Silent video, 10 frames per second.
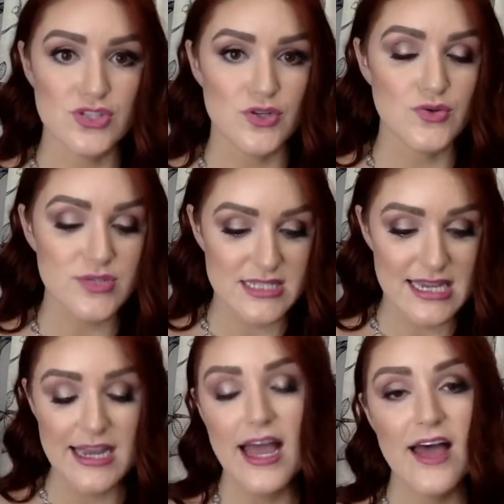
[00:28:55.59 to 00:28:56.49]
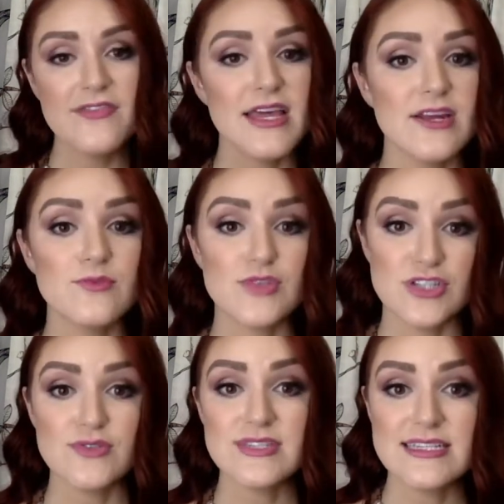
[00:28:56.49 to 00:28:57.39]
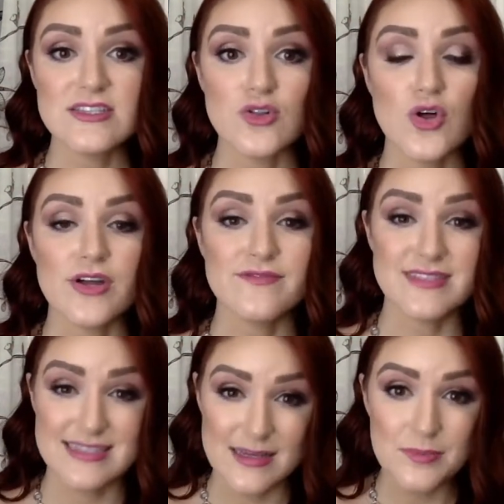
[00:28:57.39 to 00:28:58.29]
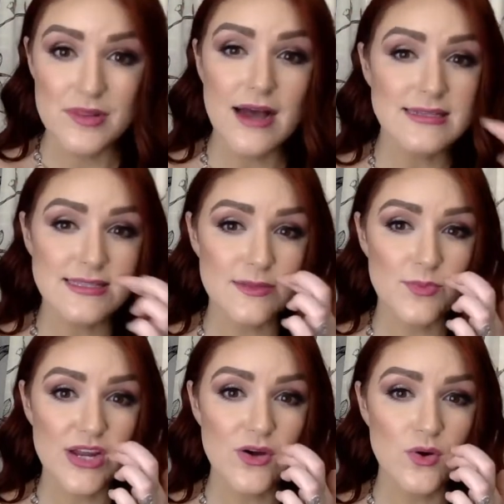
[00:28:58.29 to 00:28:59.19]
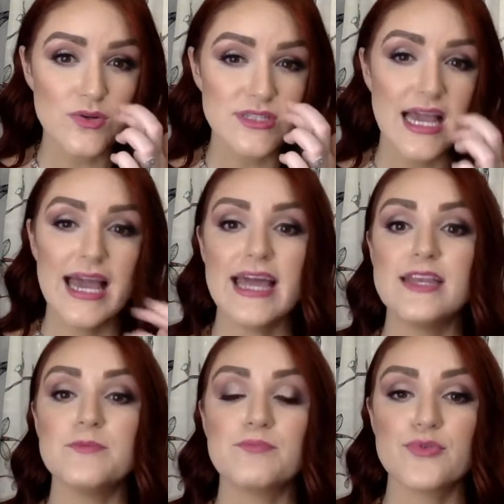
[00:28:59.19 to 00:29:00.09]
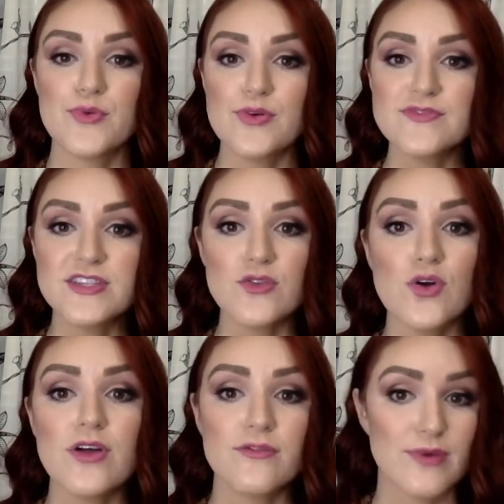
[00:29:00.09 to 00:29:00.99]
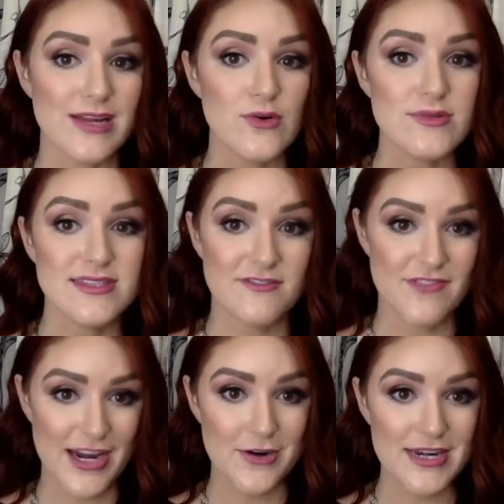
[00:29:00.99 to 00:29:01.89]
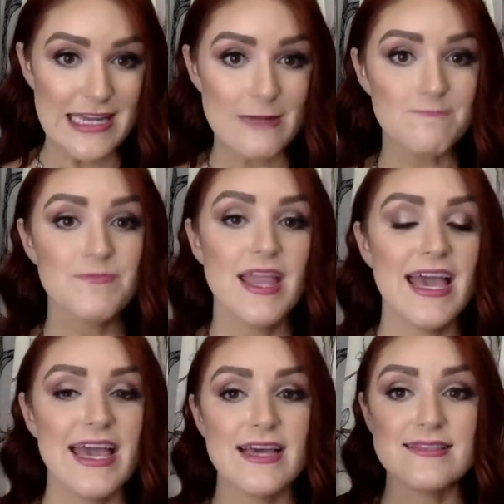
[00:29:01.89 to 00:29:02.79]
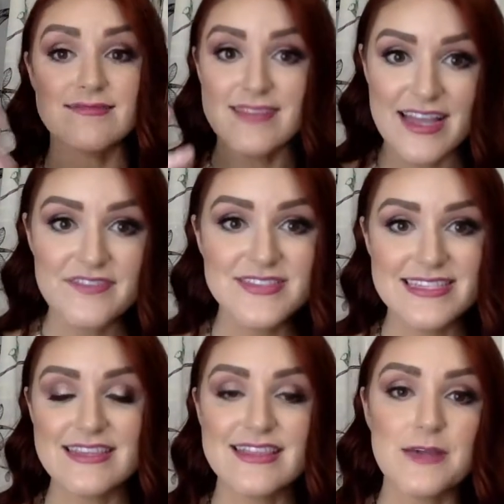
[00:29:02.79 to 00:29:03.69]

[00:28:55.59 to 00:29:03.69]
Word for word: So you'll see that it reduces the look of deep lines and wrinkles, it improves the look of wrinkle severity, it lifts the